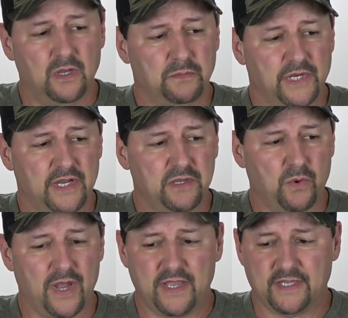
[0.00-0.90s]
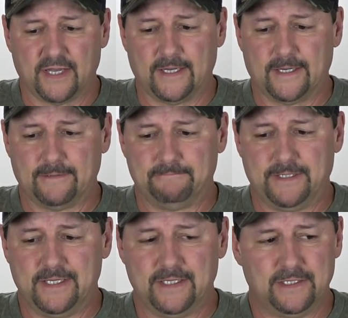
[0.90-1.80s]
But anyway,
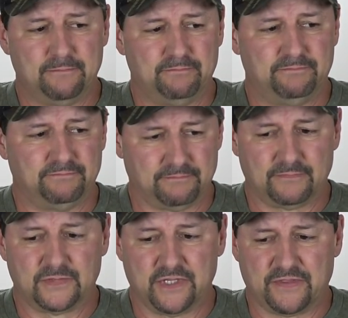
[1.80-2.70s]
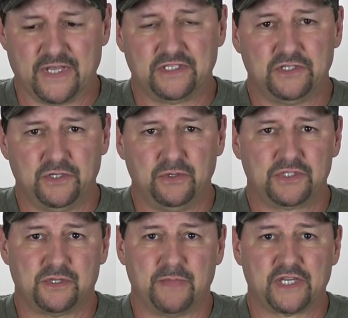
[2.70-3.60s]
the thing to do
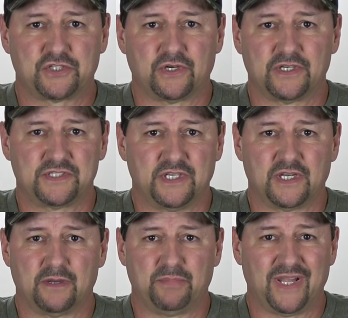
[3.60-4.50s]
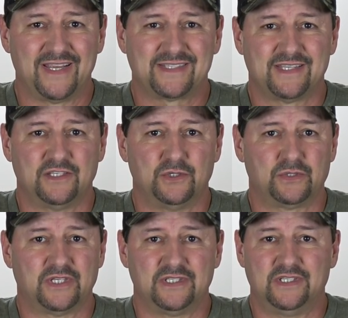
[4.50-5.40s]
is to make sure it's in a place that you
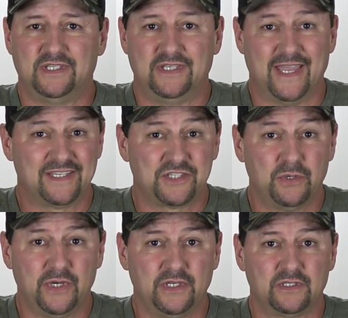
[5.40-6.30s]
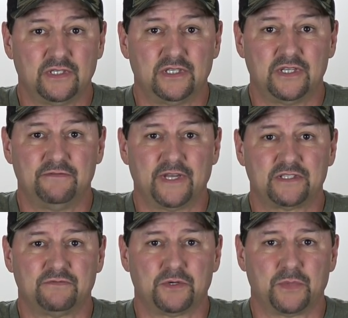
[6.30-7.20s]
can get to it in the
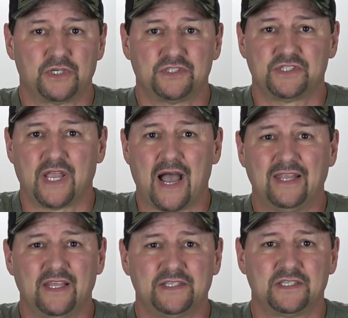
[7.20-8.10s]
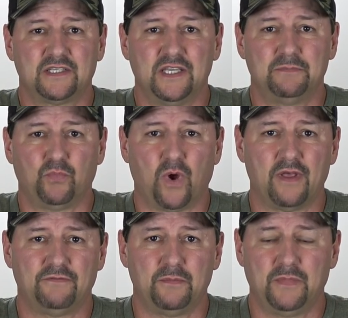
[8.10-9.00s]
event of an emergency. I like to keep one
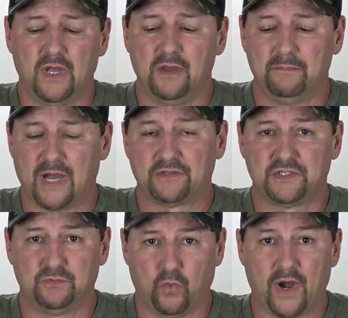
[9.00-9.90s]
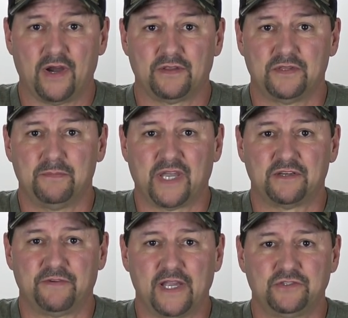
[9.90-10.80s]
of them mounted where the
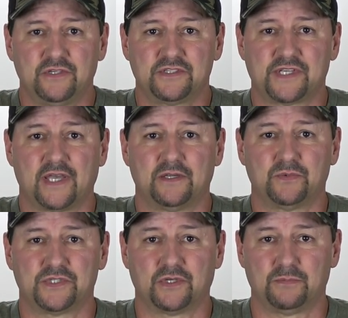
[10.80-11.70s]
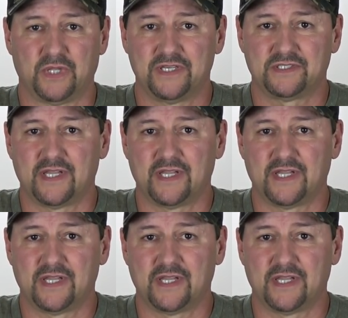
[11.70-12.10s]
manufacturer decided it was a good place, and